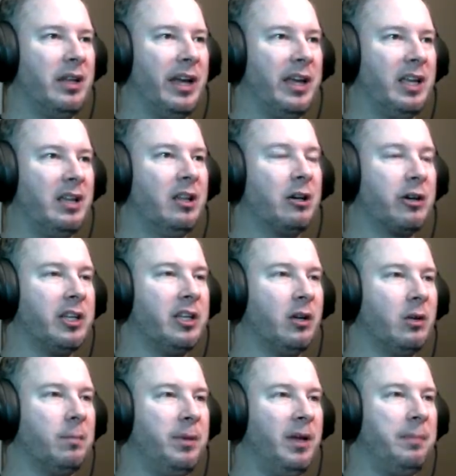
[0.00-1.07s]
it can literally
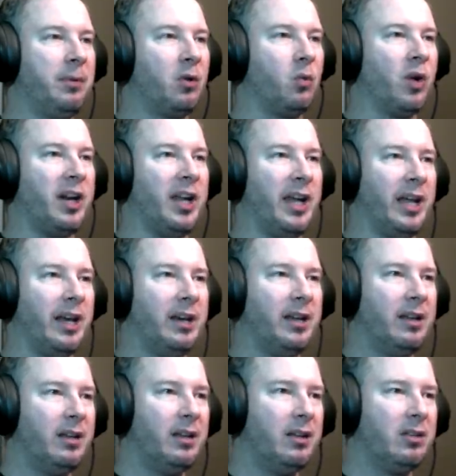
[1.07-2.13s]
kill people in one hit.
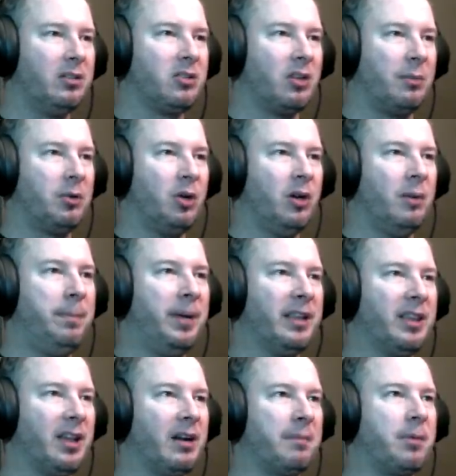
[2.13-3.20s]
So I'm going to
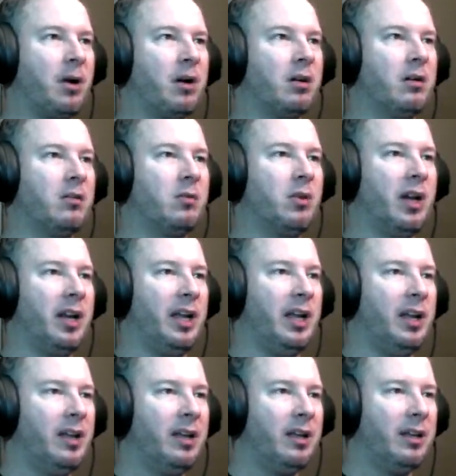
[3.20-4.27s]
pick that up already.